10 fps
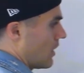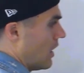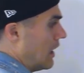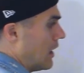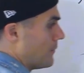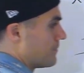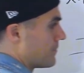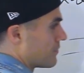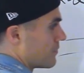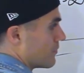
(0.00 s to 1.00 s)
um,
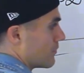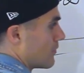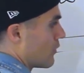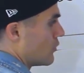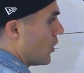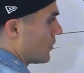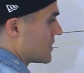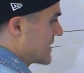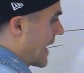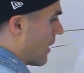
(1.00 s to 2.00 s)

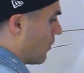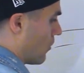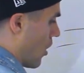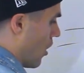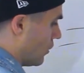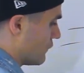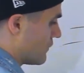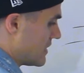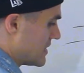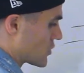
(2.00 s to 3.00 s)
Notice how all of
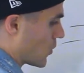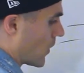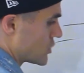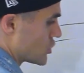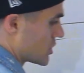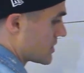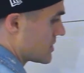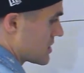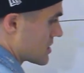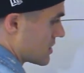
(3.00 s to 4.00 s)
these
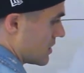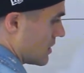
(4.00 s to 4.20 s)
questions,